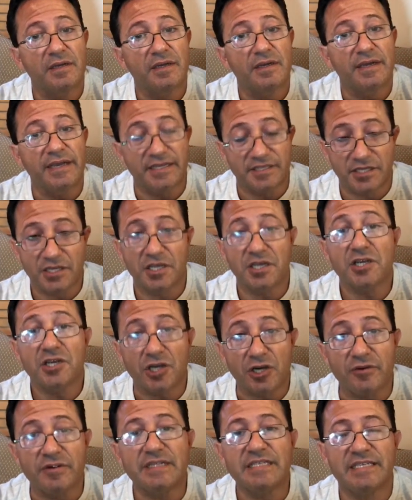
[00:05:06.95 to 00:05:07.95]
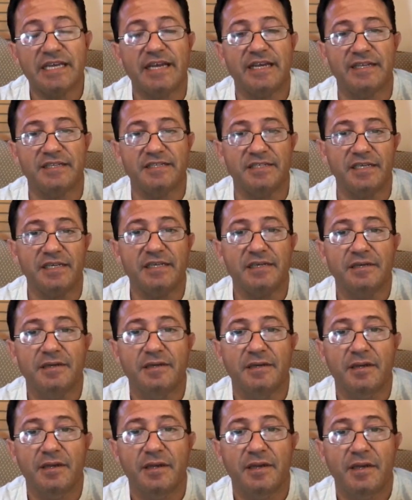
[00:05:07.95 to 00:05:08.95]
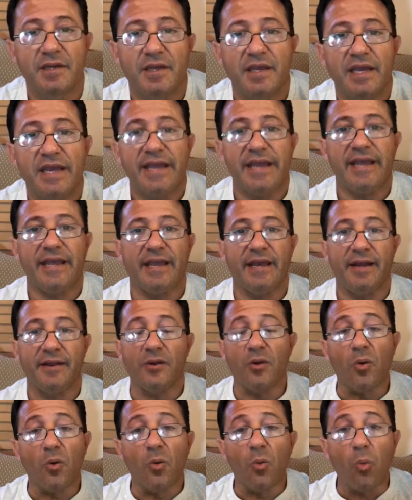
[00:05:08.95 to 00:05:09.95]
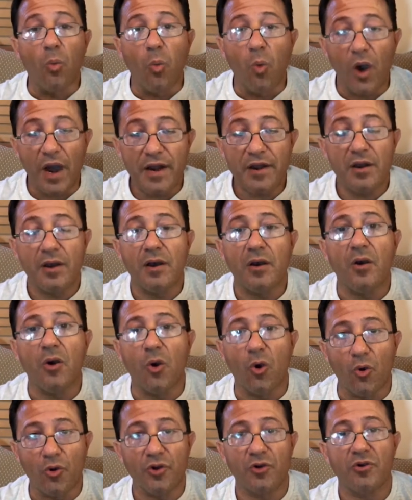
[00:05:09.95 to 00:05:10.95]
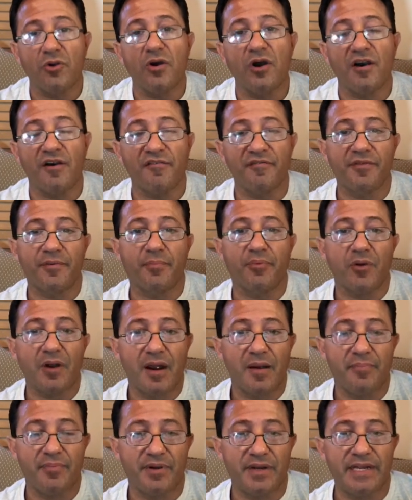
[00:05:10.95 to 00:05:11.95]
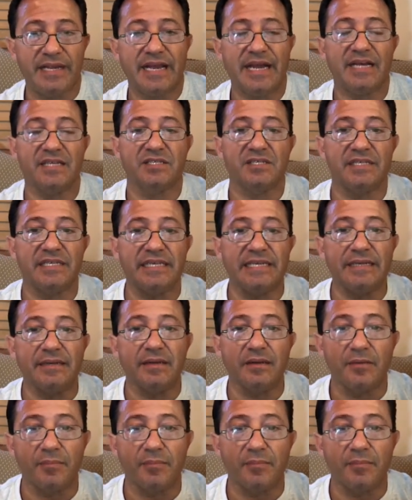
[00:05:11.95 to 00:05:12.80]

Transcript: It's a concurrent tenancy. And one owner of the property has the